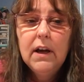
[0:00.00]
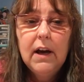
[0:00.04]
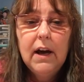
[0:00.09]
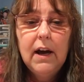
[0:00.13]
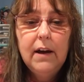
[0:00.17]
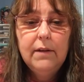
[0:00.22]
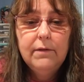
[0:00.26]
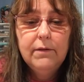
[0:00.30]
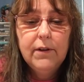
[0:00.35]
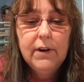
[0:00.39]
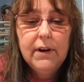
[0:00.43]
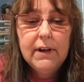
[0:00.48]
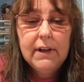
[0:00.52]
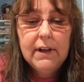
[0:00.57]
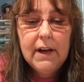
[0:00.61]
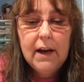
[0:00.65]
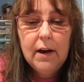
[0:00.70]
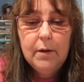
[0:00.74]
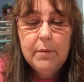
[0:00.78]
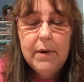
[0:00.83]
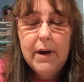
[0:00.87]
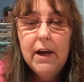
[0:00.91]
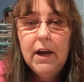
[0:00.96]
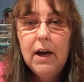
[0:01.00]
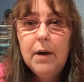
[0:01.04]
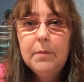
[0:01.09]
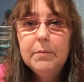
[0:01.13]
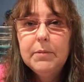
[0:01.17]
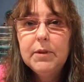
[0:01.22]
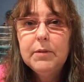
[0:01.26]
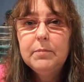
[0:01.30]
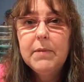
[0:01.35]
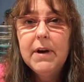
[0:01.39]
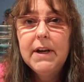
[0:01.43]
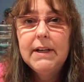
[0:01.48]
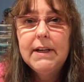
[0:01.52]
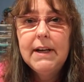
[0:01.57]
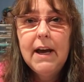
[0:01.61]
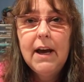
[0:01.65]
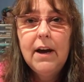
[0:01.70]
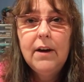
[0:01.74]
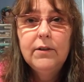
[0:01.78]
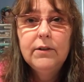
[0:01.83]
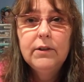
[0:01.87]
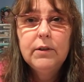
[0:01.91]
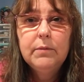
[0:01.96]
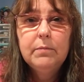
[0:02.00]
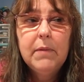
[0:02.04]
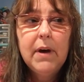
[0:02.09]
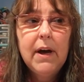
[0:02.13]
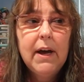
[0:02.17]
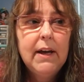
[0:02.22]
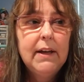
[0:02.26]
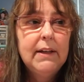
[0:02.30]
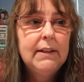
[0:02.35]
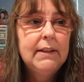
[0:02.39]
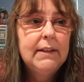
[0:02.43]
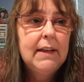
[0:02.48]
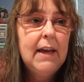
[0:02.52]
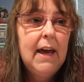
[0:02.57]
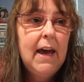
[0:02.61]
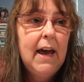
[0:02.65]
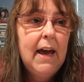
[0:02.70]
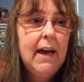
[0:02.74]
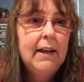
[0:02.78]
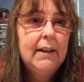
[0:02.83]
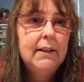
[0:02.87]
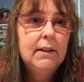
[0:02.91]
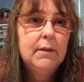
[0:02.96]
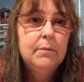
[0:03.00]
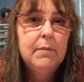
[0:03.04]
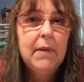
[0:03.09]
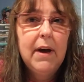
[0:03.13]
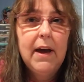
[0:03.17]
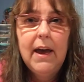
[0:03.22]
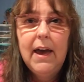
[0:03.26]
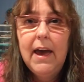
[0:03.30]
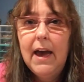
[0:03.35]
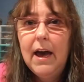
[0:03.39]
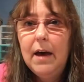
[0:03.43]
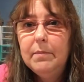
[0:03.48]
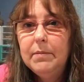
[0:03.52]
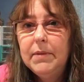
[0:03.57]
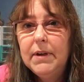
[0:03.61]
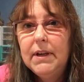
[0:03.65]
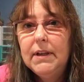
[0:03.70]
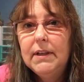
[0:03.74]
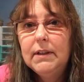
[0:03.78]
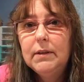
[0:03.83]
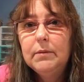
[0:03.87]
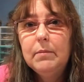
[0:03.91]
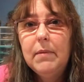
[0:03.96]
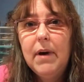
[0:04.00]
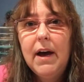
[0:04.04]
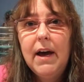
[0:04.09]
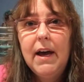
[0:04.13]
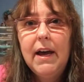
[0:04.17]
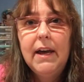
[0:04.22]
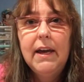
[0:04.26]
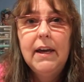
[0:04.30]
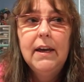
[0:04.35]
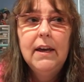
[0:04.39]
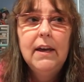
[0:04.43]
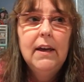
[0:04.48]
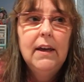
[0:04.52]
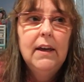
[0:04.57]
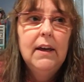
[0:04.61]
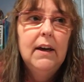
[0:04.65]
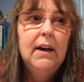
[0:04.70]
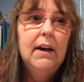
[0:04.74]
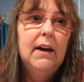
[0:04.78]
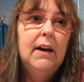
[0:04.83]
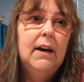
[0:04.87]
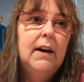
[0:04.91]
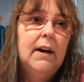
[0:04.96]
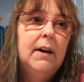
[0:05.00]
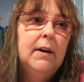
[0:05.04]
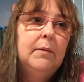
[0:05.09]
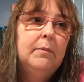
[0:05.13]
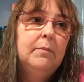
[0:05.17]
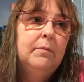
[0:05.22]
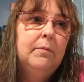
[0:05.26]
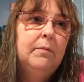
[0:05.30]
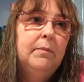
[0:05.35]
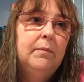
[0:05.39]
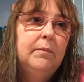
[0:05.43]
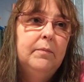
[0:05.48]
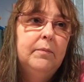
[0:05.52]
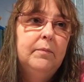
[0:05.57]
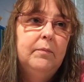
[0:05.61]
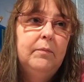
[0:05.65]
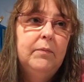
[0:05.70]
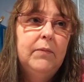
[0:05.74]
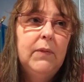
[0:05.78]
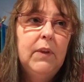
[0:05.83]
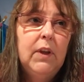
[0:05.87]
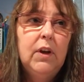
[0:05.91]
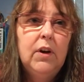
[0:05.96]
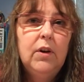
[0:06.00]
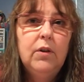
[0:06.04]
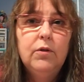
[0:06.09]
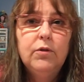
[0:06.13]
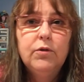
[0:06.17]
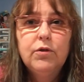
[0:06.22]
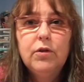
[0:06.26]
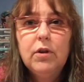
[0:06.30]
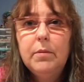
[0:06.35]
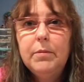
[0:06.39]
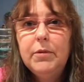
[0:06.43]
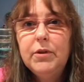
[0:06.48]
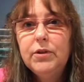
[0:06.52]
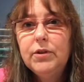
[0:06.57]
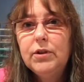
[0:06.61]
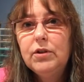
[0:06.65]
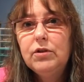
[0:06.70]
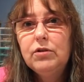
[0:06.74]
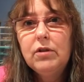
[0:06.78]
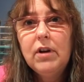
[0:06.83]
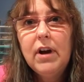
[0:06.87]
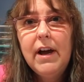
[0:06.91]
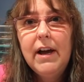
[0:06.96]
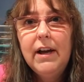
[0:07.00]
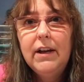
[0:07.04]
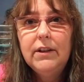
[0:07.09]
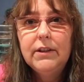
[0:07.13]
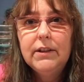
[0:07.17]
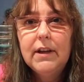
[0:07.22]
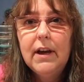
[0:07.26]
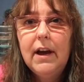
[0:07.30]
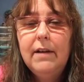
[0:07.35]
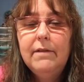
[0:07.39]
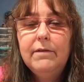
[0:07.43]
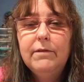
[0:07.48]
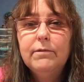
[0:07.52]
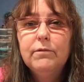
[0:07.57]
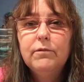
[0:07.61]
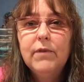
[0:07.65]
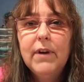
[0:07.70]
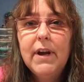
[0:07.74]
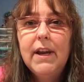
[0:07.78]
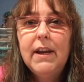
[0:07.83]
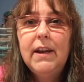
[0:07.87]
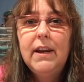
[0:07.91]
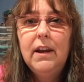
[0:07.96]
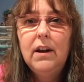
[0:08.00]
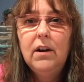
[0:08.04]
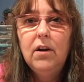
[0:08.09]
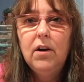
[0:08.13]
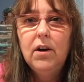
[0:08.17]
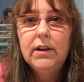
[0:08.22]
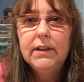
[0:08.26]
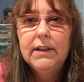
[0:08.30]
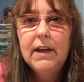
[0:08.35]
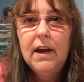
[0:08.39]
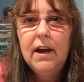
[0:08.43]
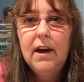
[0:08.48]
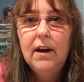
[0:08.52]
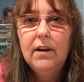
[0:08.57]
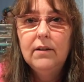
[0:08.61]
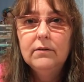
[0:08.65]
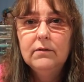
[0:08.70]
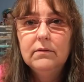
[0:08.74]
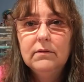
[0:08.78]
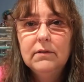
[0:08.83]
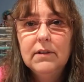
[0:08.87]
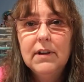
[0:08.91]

I've written down my ups, my downs, my sads, my happies, my, um, you know, troubles and trials. I've written it all down.